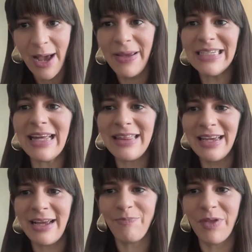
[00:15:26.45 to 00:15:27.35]
Because I
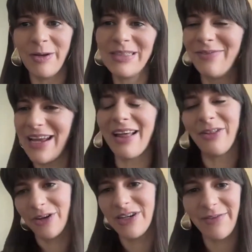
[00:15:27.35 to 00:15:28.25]
think something I
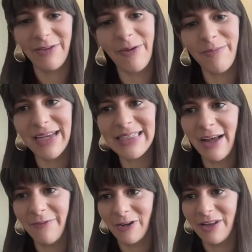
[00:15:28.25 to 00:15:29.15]
learned even from
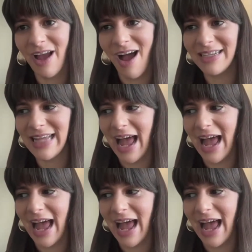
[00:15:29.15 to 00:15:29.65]
myself early on is